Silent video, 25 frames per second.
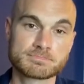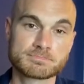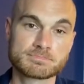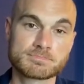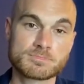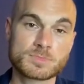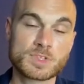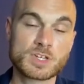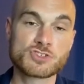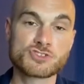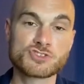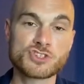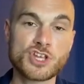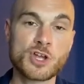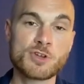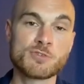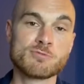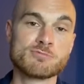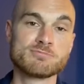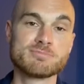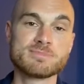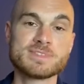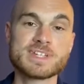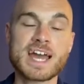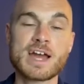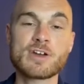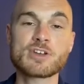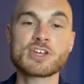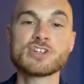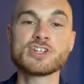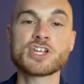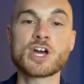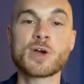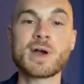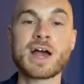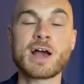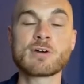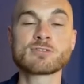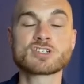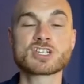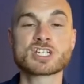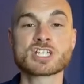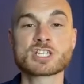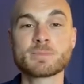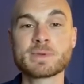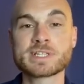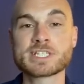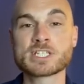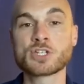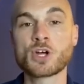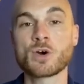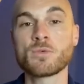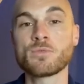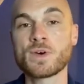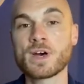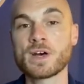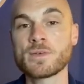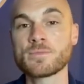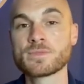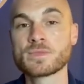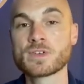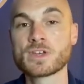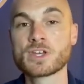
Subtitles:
So now you know how to submit an offer.